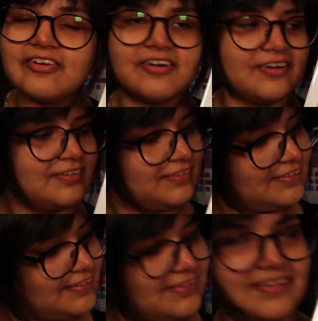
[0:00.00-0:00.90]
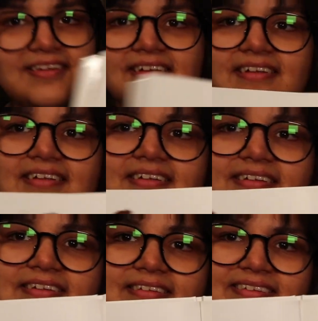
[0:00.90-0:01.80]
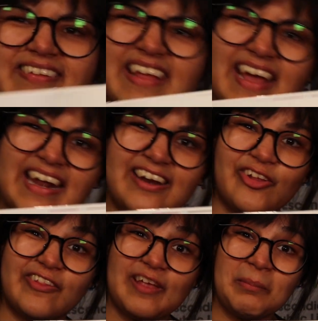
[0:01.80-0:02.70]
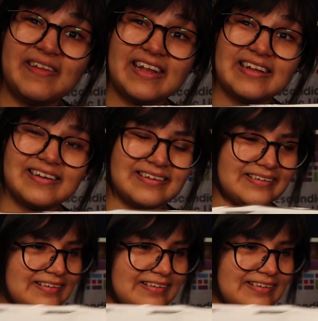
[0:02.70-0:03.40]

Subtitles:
or I think he got a little intimidated.